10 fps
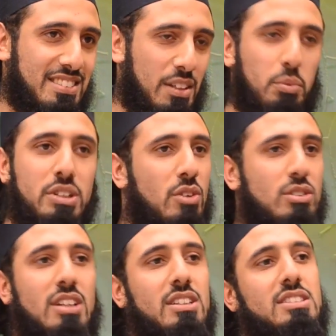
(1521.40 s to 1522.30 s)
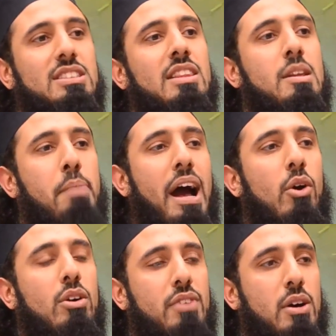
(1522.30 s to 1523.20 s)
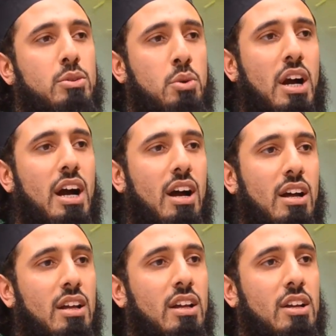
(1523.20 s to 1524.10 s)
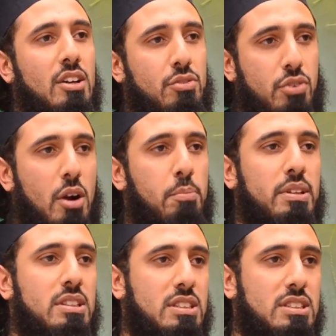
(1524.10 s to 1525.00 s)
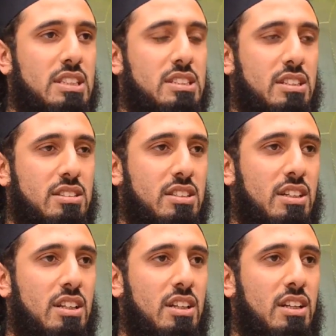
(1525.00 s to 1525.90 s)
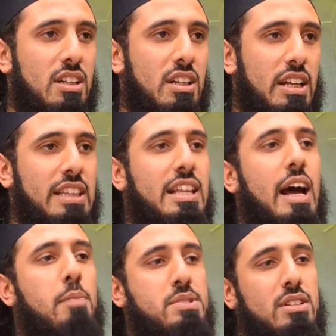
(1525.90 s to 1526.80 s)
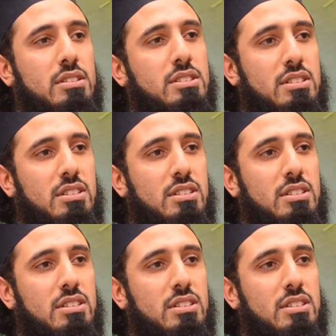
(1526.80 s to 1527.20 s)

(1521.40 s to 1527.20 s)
And we don't understand the power of our dua for our brothers and sisters in their absence.